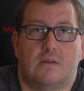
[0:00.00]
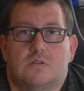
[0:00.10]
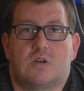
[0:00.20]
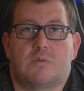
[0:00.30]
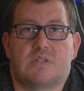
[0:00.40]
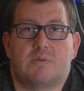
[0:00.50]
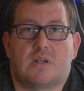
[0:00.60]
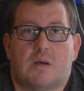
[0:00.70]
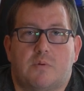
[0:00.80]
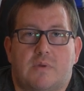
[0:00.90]
So I'm going to spend a
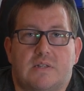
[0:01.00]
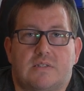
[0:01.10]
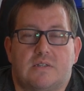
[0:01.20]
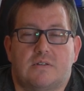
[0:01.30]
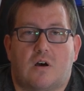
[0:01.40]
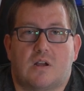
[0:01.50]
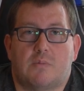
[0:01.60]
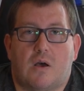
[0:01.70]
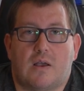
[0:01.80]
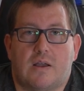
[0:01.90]
couple minutes talking
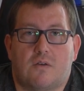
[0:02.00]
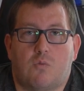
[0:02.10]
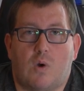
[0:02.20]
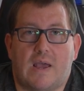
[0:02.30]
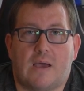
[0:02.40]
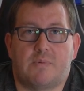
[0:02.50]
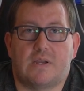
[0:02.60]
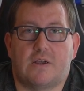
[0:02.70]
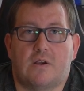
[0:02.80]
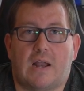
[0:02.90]
about kind of what happened
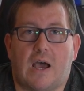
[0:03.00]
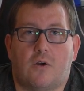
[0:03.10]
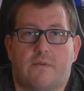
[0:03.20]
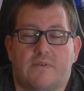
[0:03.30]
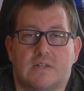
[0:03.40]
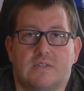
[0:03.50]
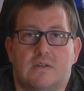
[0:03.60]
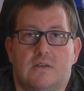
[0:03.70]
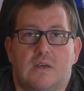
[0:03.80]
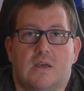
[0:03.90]
here and how to fix it.